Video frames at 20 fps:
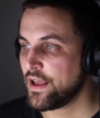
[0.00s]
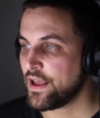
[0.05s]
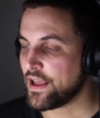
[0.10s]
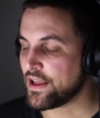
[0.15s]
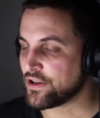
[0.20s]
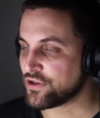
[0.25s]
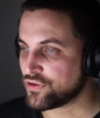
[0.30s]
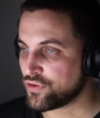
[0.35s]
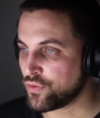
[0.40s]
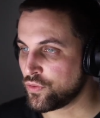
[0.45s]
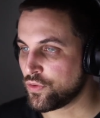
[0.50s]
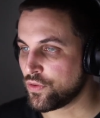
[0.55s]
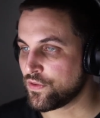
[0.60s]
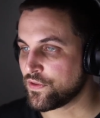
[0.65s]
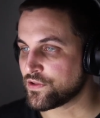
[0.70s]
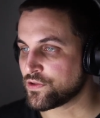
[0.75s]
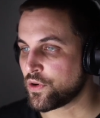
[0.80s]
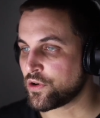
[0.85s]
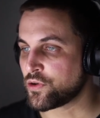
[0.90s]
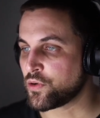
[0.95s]
and
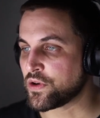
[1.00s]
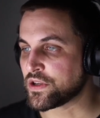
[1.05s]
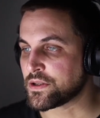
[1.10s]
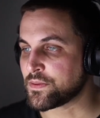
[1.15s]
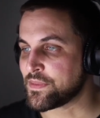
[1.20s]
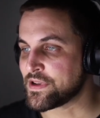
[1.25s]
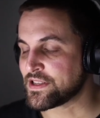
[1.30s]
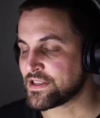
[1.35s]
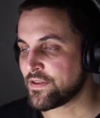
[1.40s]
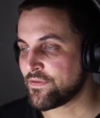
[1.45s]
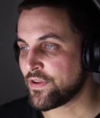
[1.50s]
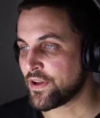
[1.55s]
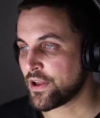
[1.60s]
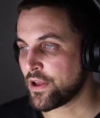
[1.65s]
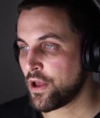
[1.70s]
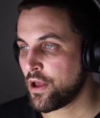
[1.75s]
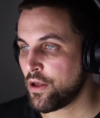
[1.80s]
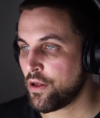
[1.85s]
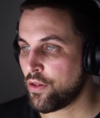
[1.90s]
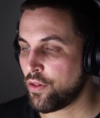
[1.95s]
tools or to a
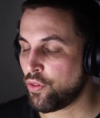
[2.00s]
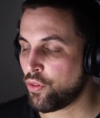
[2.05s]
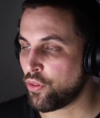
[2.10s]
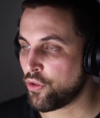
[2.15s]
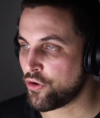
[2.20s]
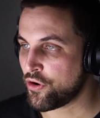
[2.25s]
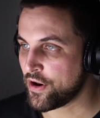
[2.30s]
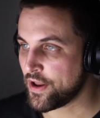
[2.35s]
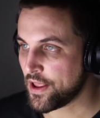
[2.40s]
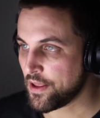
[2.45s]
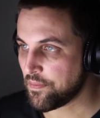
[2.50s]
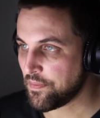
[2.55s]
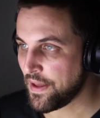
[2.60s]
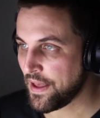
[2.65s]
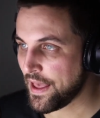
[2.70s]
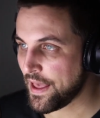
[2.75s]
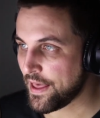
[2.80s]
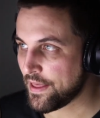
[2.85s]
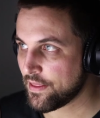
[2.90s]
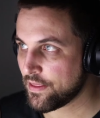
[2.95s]
specific learning
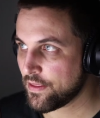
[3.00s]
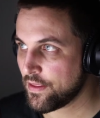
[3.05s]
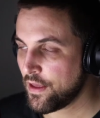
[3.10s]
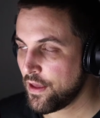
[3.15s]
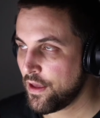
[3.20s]
path,